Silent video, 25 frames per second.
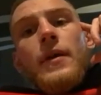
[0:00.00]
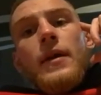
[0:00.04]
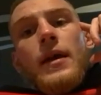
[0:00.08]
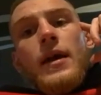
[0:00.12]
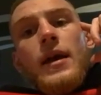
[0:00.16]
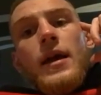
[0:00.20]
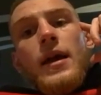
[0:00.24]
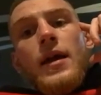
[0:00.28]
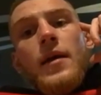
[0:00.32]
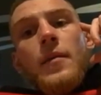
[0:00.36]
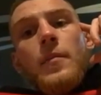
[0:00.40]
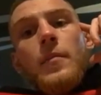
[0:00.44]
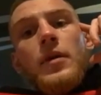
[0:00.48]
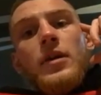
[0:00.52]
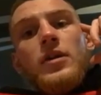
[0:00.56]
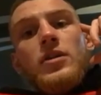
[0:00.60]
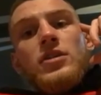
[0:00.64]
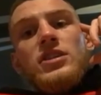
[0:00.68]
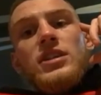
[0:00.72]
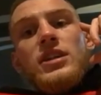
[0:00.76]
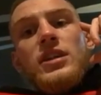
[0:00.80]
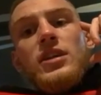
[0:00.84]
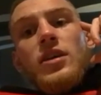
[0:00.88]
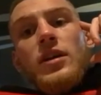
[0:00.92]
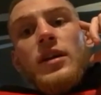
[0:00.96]
um, because
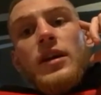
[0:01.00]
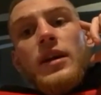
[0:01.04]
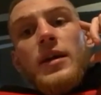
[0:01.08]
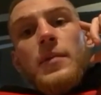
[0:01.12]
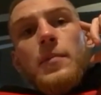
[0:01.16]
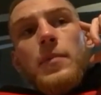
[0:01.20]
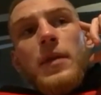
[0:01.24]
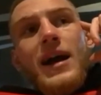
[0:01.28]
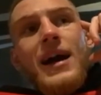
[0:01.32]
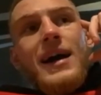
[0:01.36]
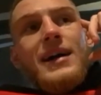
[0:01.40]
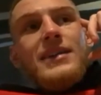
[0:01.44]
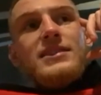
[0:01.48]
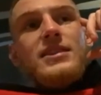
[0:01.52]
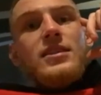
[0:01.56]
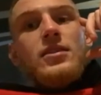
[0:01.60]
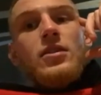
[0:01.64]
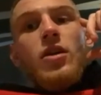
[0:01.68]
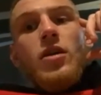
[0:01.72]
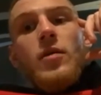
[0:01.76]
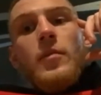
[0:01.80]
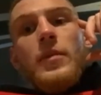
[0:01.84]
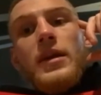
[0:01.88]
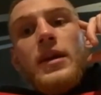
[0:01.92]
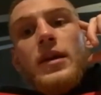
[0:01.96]
he he blasted
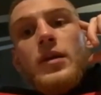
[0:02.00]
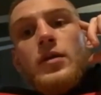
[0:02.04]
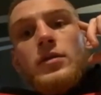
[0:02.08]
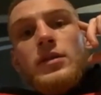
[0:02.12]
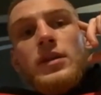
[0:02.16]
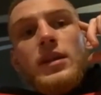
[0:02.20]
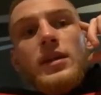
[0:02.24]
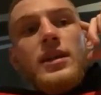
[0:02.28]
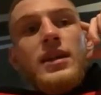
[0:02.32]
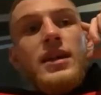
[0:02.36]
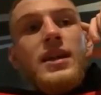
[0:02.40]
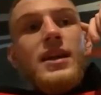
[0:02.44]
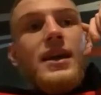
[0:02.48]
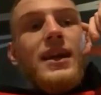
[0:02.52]
Commey out, didn't he?